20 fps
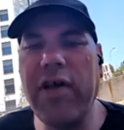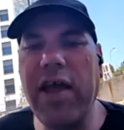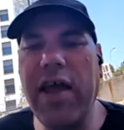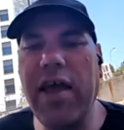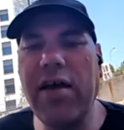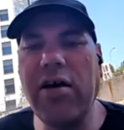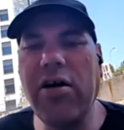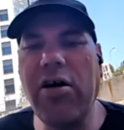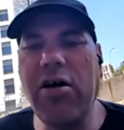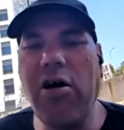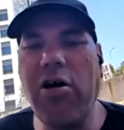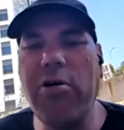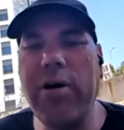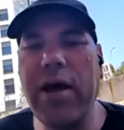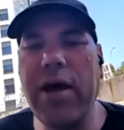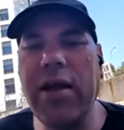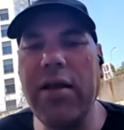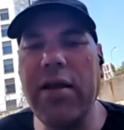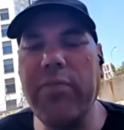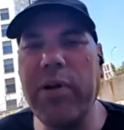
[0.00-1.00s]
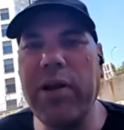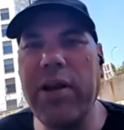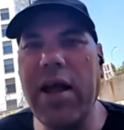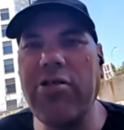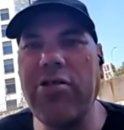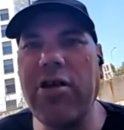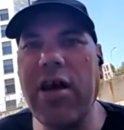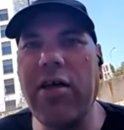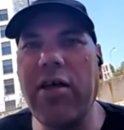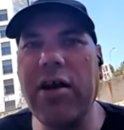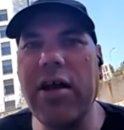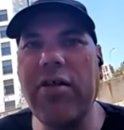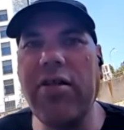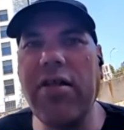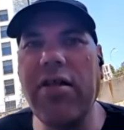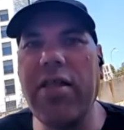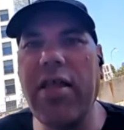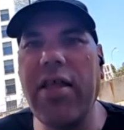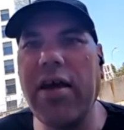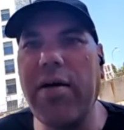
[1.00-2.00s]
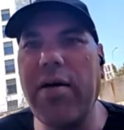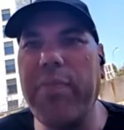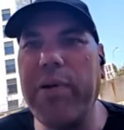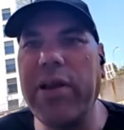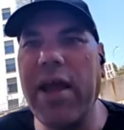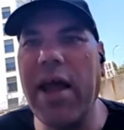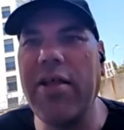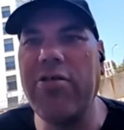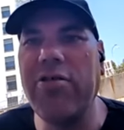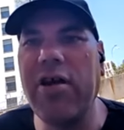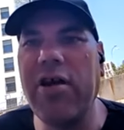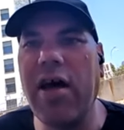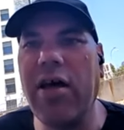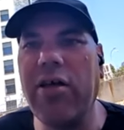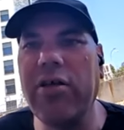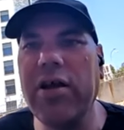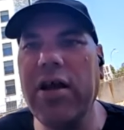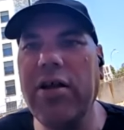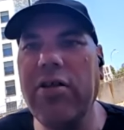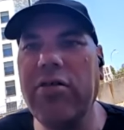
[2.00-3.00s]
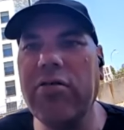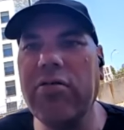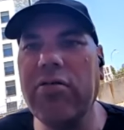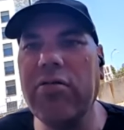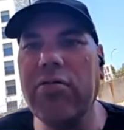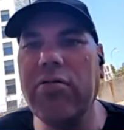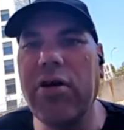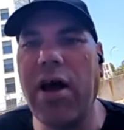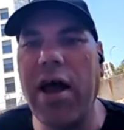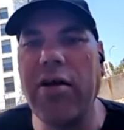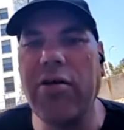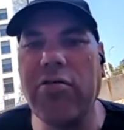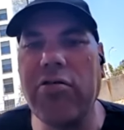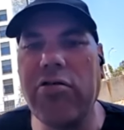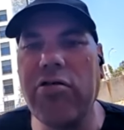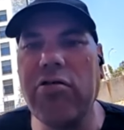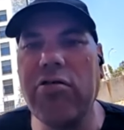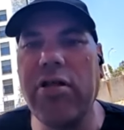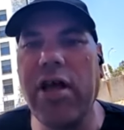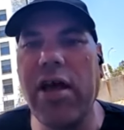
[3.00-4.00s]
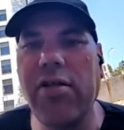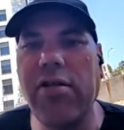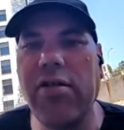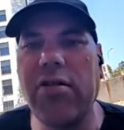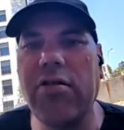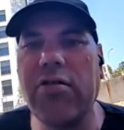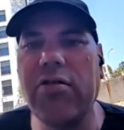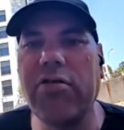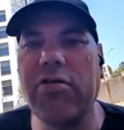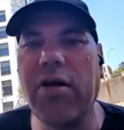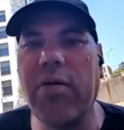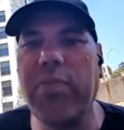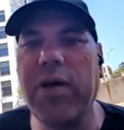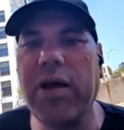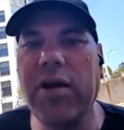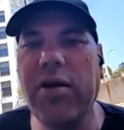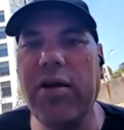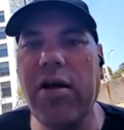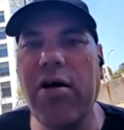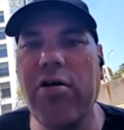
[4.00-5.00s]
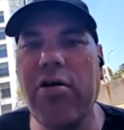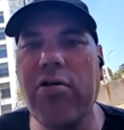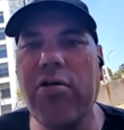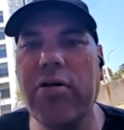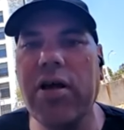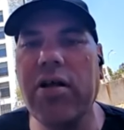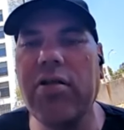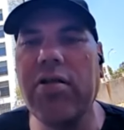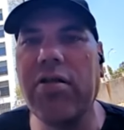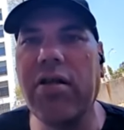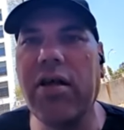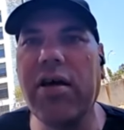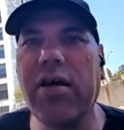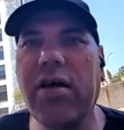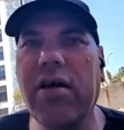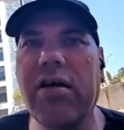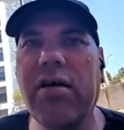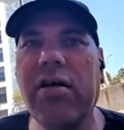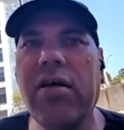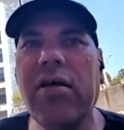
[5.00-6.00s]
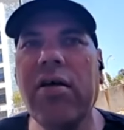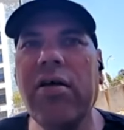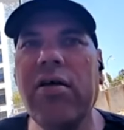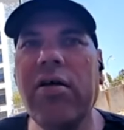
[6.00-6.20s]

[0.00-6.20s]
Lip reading: of an inchoate potentiality. It's not like a potentiality to tie your shoelaces or something known. It's like a